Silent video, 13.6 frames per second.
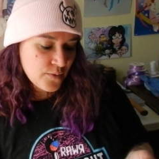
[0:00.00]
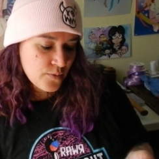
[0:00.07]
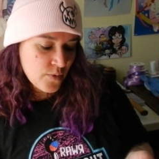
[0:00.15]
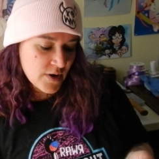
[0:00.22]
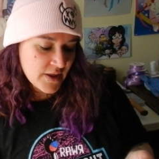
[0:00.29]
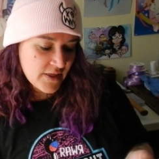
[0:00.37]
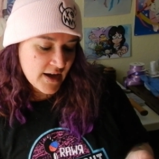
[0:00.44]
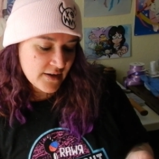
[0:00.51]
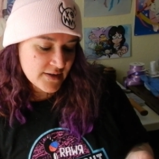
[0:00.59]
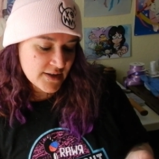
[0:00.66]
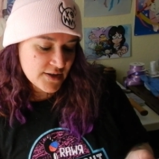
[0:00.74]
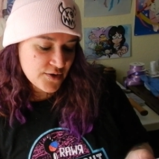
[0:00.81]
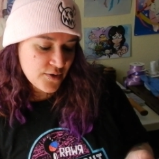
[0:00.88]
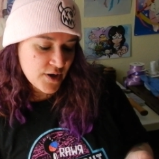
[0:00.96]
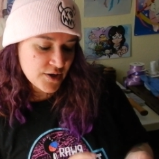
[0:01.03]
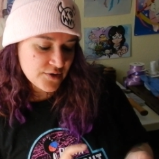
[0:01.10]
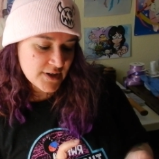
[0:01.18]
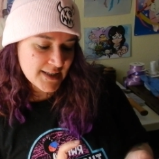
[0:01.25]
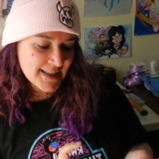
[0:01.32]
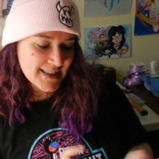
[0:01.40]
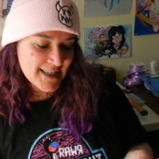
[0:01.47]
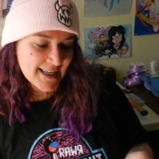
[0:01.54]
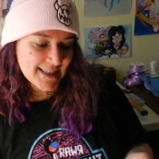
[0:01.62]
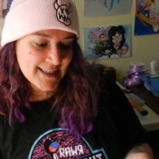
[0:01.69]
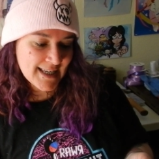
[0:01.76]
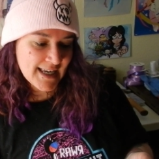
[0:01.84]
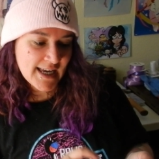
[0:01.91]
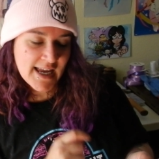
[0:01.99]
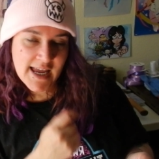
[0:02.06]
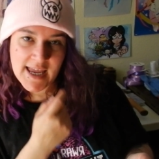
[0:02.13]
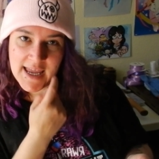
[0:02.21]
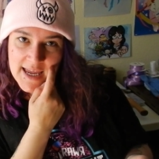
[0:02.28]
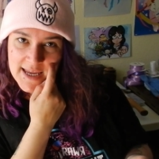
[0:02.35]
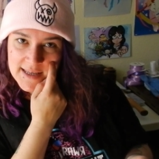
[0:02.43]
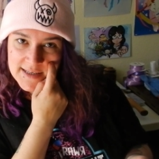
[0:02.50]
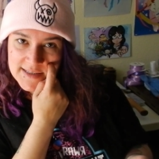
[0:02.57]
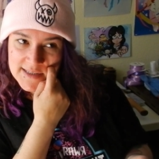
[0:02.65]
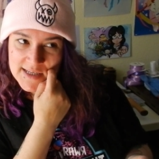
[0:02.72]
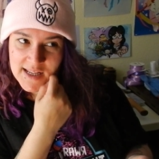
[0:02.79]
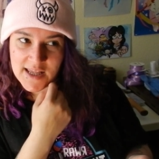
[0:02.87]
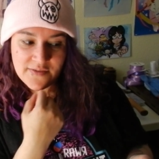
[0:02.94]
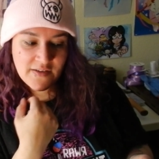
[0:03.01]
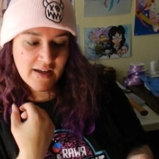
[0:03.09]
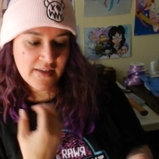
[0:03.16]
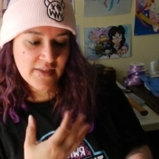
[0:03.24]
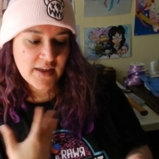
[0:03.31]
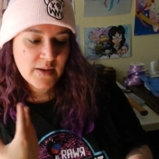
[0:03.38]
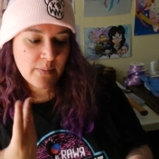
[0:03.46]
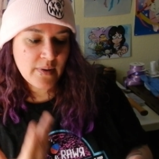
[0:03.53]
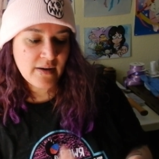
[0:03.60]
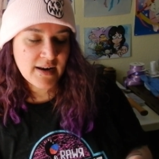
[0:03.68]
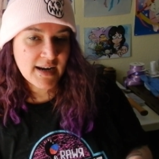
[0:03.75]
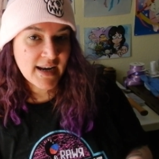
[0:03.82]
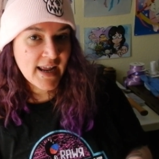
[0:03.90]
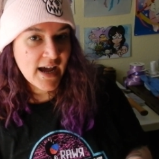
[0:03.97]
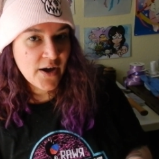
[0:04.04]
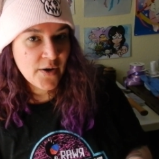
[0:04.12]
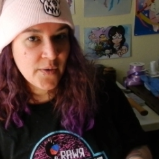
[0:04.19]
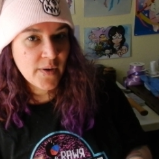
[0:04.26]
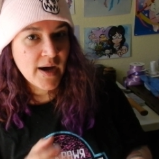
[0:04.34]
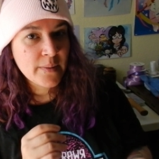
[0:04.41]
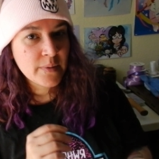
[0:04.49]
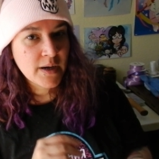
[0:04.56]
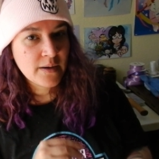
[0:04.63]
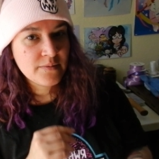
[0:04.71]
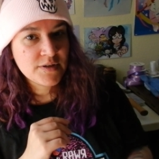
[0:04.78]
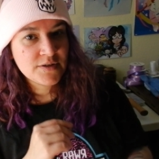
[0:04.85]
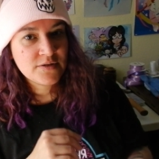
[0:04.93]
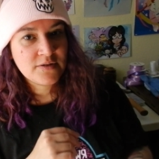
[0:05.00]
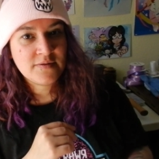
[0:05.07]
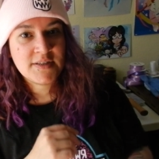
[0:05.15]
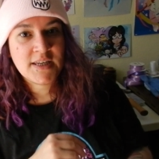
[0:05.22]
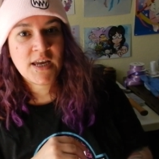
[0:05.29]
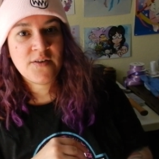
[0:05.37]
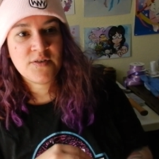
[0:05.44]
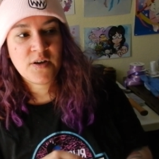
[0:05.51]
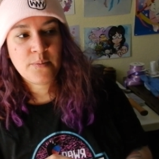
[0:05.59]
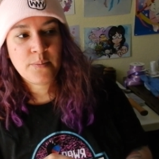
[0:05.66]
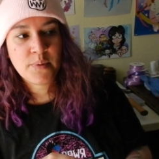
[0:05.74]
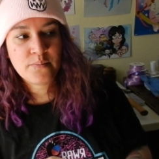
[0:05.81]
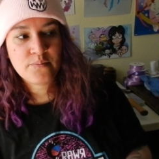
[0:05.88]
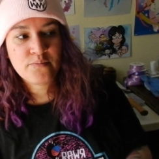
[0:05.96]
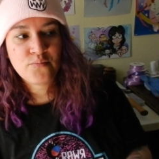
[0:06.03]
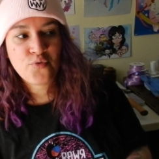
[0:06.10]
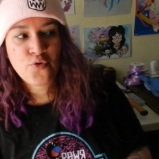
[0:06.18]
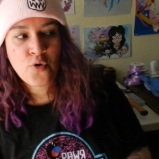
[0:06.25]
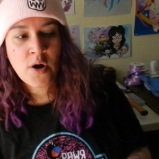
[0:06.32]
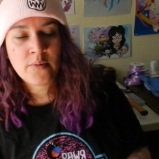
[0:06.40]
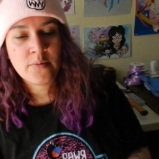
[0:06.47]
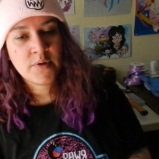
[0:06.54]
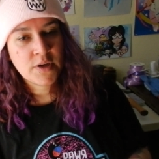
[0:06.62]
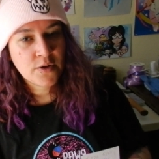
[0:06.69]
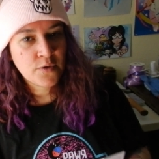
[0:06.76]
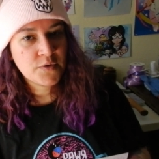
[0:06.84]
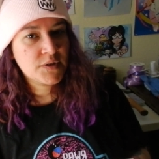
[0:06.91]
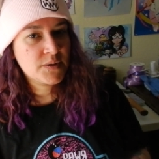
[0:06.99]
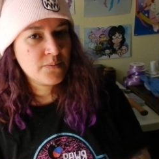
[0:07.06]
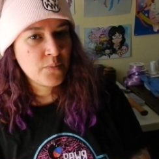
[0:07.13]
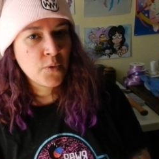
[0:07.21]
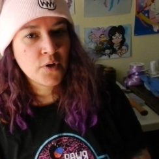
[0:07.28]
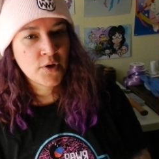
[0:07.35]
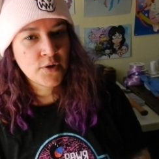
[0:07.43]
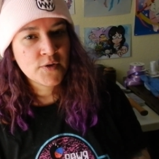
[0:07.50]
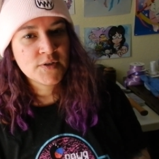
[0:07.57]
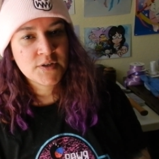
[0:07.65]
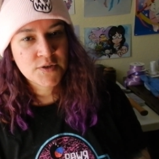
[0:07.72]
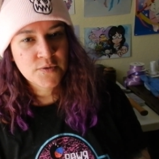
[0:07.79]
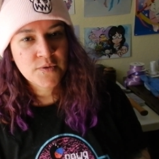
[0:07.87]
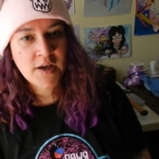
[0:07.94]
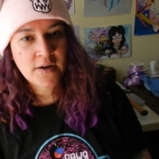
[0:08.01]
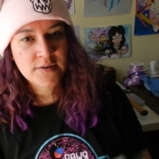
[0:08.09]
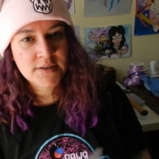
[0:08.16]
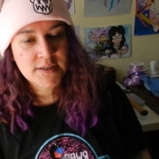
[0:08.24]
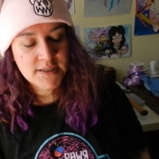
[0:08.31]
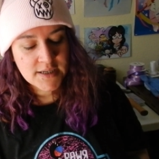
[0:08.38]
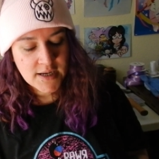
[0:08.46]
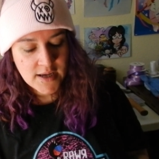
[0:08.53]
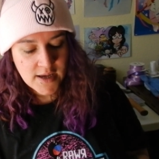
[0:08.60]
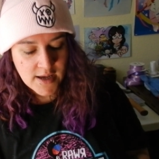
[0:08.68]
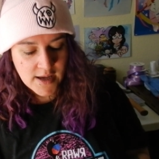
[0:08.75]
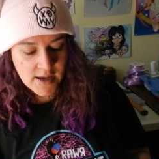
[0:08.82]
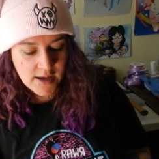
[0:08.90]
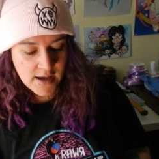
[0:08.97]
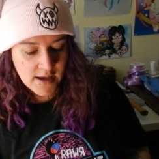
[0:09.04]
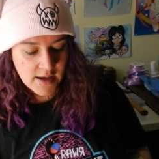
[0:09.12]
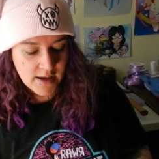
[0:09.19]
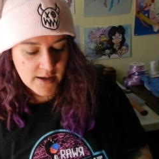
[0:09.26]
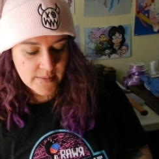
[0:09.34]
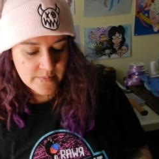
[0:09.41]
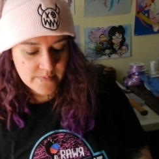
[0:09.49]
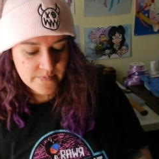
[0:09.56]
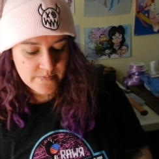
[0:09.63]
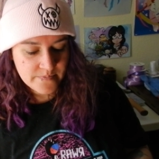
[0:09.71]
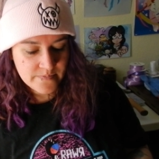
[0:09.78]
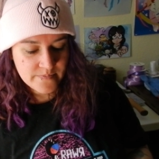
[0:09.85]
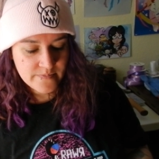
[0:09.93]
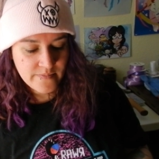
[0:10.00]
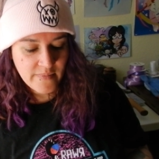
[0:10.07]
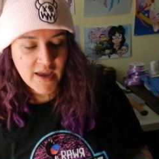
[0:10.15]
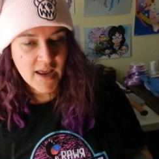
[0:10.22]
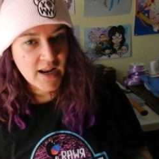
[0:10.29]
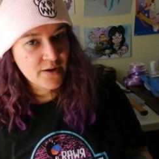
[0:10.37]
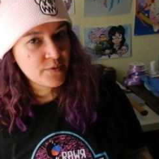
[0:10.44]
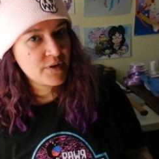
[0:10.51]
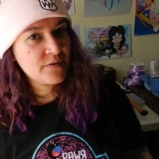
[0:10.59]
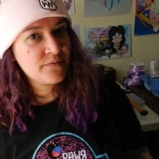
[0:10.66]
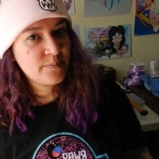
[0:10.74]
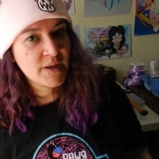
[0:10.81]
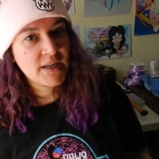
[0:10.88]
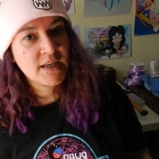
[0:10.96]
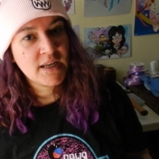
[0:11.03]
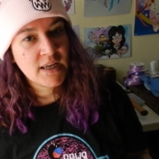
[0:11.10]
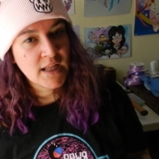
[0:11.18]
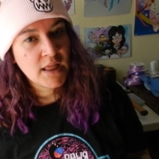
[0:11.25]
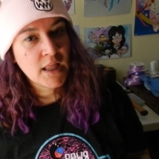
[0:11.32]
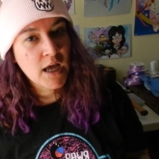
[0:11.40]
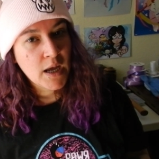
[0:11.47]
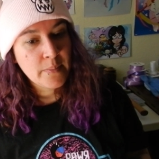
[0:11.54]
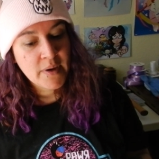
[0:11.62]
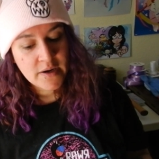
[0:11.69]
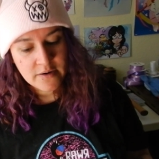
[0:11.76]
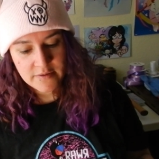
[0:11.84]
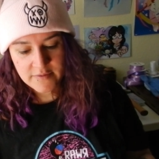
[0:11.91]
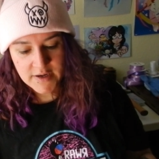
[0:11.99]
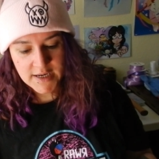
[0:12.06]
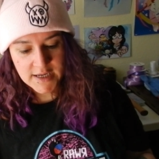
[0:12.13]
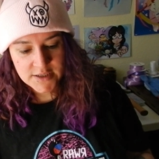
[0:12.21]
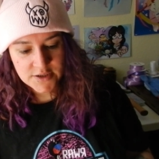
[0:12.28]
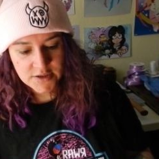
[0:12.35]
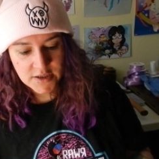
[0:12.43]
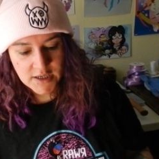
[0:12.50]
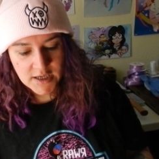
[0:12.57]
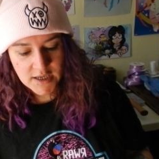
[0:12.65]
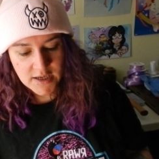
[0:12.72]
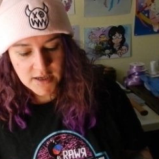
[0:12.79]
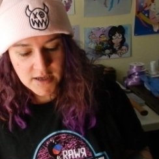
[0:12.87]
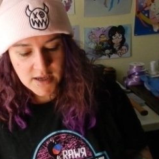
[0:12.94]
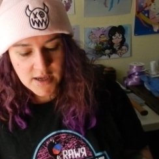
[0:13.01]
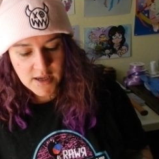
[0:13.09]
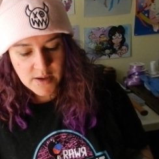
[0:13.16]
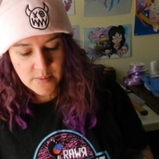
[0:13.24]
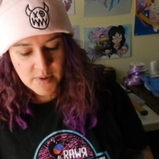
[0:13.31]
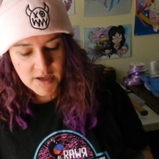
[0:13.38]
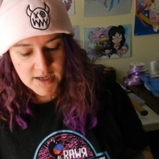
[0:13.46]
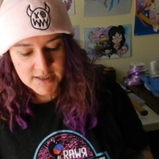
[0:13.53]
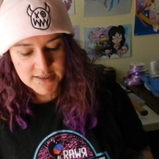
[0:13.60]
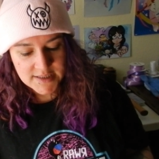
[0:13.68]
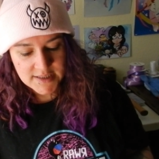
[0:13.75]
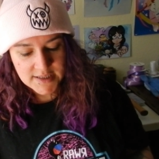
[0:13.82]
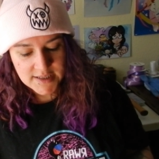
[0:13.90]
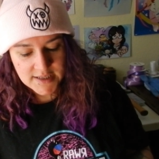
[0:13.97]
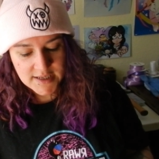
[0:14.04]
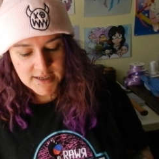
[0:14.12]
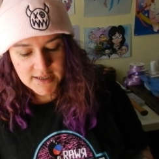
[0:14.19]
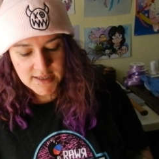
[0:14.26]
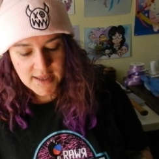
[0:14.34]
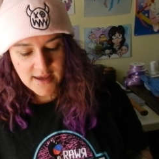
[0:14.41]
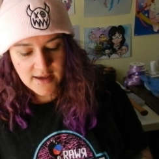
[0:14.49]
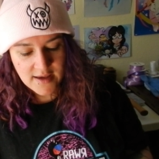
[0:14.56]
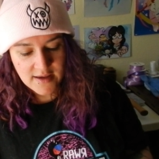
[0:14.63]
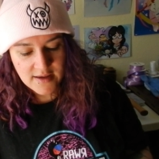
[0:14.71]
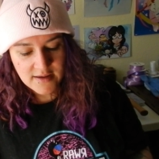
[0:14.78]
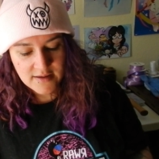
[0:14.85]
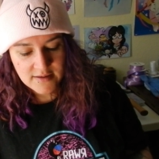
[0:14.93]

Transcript: 1260 and if I think about it now, I probably should have saved up probably close more close to 2000 um, and I would have been a lot better financially but yeah